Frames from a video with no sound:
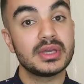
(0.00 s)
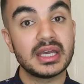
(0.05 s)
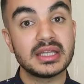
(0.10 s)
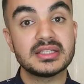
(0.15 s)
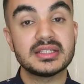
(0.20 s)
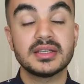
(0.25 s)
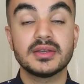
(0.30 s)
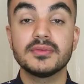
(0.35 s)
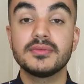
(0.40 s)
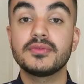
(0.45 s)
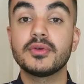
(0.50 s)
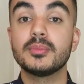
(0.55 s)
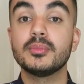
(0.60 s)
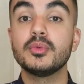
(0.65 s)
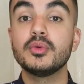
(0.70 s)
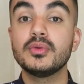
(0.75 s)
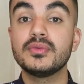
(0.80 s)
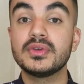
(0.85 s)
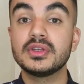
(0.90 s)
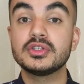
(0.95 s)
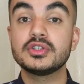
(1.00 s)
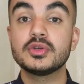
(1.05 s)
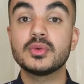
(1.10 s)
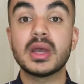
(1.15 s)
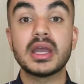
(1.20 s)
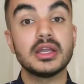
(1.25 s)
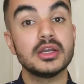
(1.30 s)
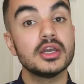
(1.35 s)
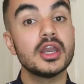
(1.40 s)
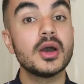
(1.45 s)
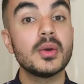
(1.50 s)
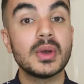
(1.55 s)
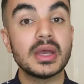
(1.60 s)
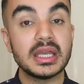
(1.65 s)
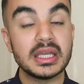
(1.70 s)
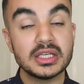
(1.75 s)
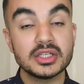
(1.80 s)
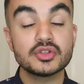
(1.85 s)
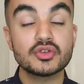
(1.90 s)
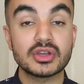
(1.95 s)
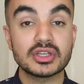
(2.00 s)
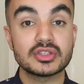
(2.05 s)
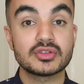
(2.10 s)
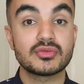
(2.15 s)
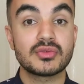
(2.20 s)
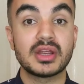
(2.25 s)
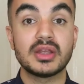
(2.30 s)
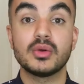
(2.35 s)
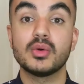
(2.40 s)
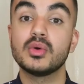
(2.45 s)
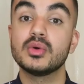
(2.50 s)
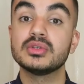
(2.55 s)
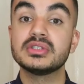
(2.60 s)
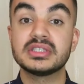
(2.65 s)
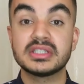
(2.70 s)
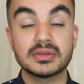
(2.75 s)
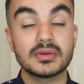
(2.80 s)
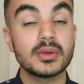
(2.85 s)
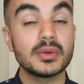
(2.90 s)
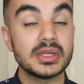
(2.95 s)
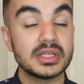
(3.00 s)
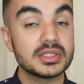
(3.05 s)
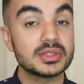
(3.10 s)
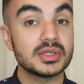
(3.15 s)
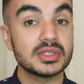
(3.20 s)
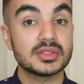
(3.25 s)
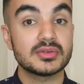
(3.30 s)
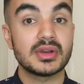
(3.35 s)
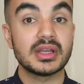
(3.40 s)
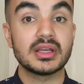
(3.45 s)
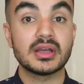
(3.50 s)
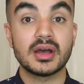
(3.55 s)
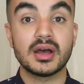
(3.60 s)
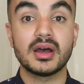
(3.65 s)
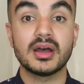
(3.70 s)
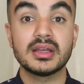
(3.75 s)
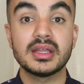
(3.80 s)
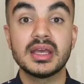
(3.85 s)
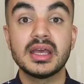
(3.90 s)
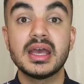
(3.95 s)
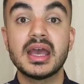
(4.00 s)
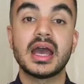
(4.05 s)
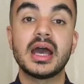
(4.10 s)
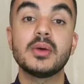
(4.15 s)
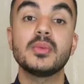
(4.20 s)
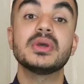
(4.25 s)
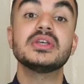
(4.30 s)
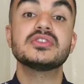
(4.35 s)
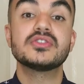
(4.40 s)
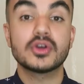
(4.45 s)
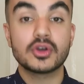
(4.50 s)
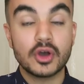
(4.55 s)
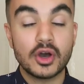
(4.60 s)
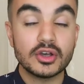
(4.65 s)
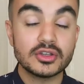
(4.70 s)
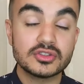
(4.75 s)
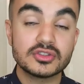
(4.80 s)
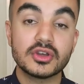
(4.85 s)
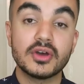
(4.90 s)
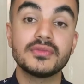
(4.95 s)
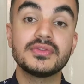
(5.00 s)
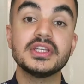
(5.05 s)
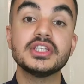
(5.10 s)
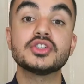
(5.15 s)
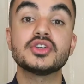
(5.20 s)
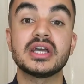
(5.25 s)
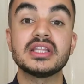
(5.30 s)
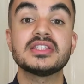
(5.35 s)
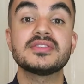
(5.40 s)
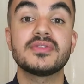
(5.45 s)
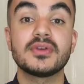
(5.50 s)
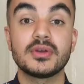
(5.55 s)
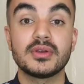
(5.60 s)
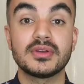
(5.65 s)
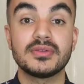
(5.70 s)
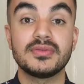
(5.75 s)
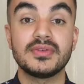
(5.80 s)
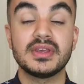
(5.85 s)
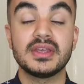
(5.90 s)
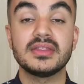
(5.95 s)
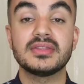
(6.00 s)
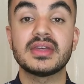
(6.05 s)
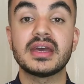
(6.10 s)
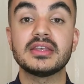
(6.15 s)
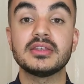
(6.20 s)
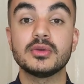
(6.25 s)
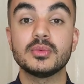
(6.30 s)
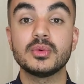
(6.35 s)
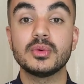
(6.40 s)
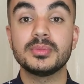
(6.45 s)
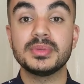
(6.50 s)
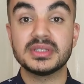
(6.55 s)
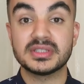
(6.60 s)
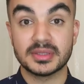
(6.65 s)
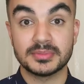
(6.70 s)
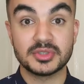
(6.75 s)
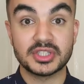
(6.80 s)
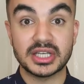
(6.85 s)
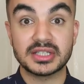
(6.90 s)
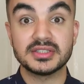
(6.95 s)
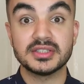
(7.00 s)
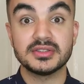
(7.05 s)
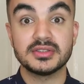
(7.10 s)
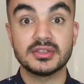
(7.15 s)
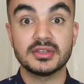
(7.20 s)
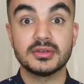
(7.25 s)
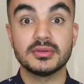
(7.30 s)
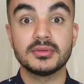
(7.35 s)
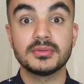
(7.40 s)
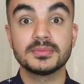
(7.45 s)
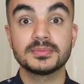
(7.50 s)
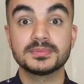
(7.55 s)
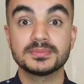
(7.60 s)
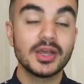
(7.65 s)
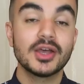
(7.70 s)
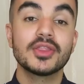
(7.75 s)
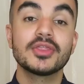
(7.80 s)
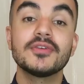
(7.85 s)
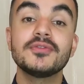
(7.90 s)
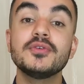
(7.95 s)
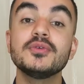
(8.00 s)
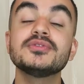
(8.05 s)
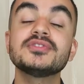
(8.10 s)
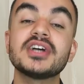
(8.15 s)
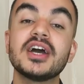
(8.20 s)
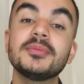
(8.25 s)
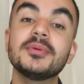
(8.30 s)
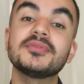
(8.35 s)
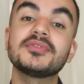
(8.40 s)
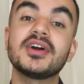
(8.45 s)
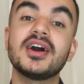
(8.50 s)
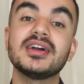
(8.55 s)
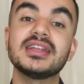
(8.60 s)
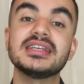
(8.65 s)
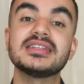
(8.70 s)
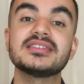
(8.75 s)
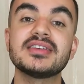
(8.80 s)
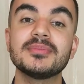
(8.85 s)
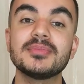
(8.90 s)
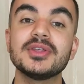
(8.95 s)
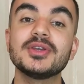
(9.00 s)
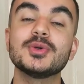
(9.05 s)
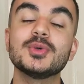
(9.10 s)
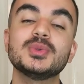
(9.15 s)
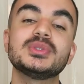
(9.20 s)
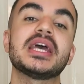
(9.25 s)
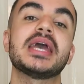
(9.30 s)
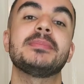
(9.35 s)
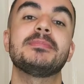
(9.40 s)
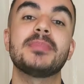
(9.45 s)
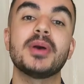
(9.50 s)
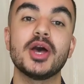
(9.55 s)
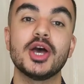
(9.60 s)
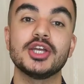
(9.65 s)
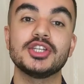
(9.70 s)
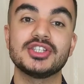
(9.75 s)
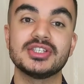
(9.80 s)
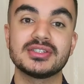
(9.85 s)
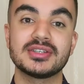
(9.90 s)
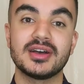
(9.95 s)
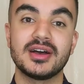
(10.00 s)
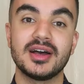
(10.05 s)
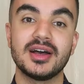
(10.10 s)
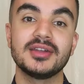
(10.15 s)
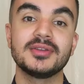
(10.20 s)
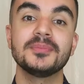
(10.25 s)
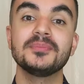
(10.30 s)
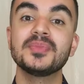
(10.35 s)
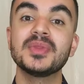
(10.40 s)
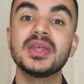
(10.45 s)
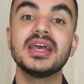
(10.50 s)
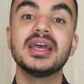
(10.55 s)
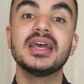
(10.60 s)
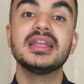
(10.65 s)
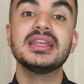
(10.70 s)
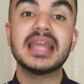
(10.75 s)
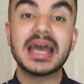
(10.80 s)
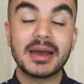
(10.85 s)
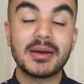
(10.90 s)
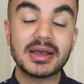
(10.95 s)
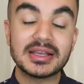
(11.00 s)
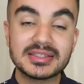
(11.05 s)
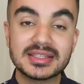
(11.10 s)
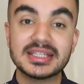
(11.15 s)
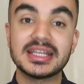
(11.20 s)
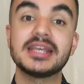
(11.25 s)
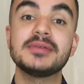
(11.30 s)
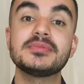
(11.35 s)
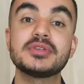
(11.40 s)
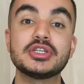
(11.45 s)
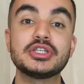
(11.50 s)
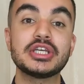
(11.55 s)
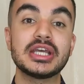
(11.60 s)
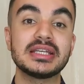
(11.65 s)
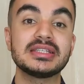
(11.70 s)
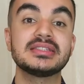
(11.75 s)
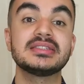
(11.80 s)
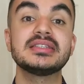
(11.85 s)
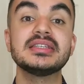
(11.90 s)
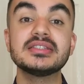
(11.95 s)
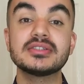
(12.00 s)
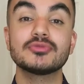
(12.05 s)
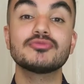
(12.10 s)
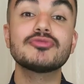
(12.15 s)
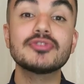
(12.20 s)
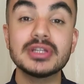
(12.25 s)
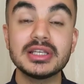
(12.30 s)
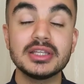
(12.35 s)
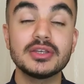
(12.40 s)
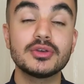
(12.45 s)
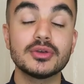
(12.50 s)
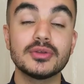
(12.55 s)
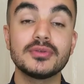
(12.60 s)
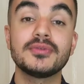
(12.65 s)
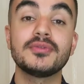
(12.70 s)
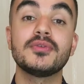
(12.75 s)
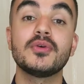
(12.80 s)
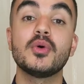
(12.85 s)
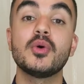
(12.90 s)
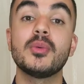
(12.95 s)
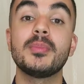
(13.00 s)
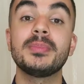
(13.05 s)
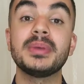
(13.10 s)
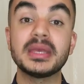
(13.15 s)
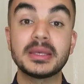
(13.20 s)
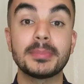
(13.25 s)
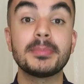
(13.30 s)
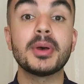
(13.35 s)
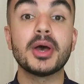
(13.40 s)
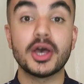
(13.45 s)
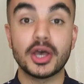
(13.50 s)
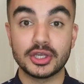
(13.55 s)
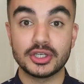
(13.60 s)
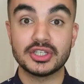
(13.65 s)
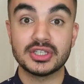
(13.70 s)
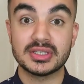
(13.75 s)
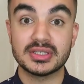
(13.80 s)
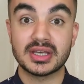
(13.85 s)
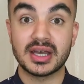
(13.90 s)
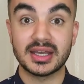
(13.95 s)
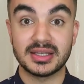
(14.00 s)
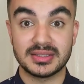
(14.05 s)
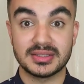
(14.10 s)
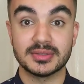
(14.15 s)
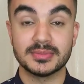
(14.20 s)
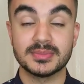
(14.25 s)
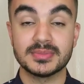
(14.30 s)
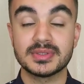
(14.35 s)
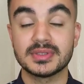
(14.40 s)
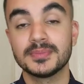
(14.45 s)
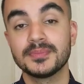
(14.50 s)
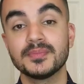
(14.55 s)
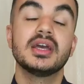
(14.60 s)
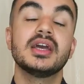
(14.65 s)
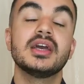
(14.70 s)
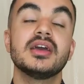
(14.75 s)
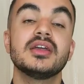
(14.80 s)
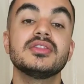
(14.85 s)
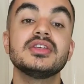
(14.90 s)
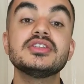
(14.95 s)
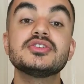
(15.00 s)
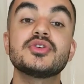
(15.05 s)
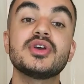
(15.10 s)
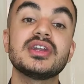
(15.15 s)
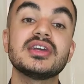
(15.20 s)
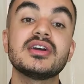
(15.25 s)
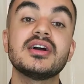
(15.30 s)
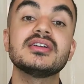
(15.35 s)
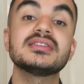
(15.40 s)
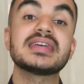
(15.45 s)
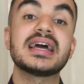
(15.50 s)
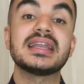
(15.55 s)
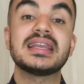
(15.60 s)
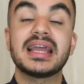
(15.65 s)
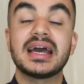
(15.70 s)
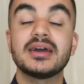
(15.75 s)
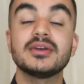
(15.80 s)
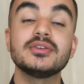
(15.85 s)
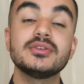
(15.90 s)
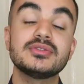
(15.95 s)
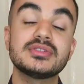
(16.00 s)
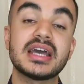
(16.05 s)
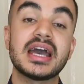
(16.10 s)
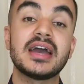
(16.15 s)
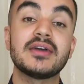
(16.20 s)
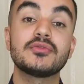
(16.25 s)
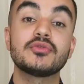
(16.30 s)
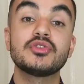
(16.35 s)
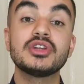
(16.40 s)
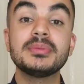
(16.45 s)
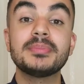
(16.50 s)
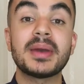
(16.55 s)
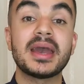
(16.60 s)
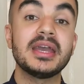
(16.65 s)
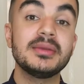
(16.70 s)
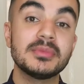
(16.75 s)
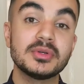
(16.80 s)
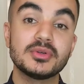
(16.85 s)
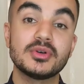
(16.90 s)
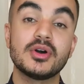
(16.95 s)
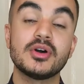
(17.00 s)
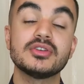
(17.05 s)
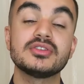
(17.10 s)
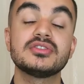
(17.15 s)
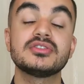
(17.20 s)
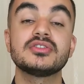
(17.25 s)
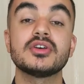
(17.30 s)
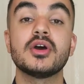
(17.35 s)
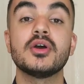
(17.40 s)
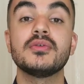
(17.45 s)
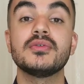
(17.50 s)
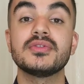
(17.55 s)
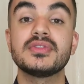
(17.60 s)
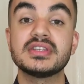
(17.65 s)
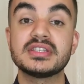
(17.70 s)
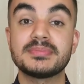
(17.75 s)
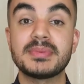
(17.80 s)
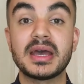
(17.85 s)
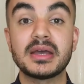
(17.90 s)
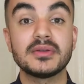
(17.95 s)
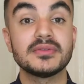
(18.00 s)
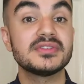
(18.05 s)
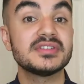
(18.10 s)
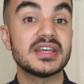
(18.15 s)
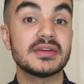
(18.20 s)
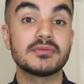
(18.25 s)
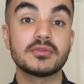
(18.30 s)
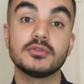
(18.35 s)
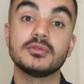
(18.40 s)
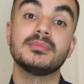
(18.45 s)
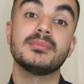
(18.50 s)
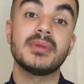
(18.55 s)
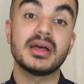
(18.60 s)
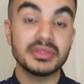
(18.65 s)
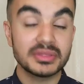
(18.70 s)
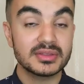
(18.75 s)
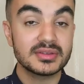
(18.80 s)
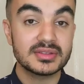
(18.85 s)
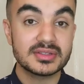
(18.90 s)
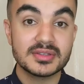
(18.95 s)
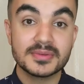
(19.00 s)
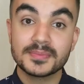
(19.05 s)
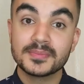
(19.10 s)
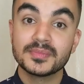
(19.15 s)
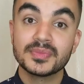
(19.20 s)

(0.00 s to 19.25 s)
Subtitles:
getting from moving to a lower interest rate or zero interest rate card outweighs the cost of the transferring fee that you will be subjected to. The fourth type of card is something called a purchase card. Now, as the name suggests, these are really good for big purchase items. These credit cards allow you to have repayment costs over the span of several months,